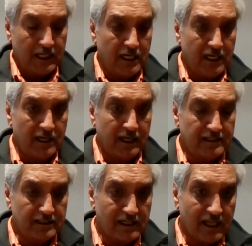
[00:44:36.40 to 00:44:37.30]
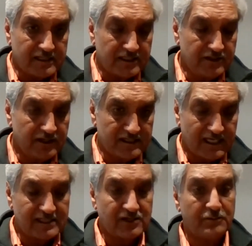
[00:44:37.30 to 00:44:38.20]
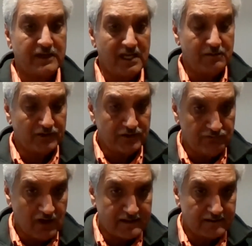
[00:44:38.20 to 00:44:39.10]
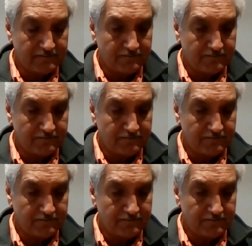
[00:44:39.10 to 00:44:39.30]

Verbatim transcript: and in the last two years has not been able to run